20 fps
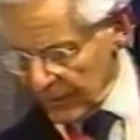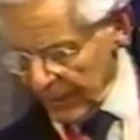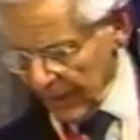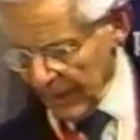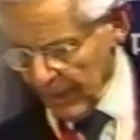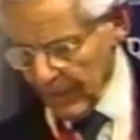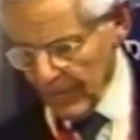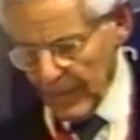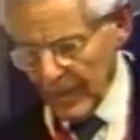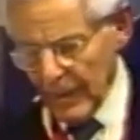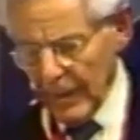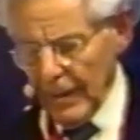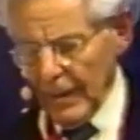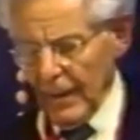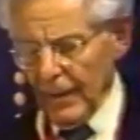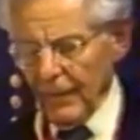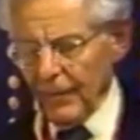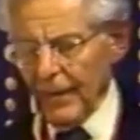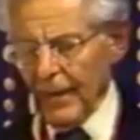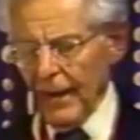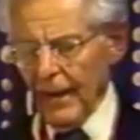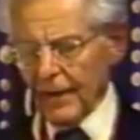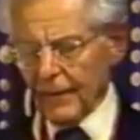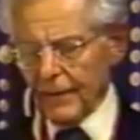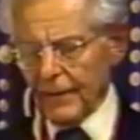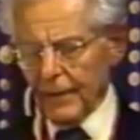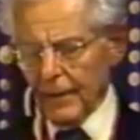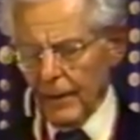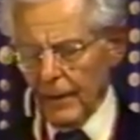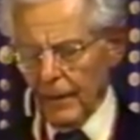then that
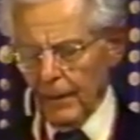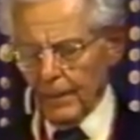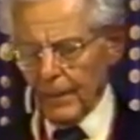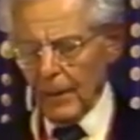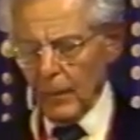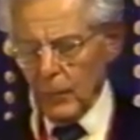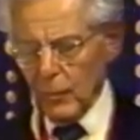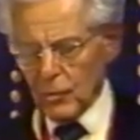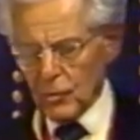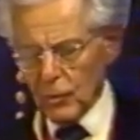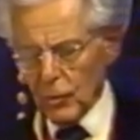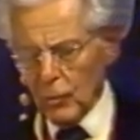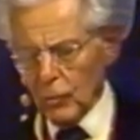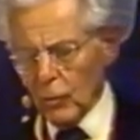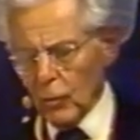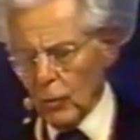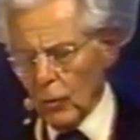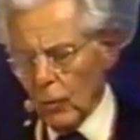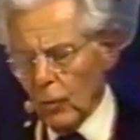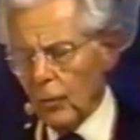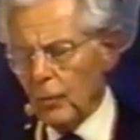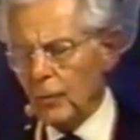we should go to Holy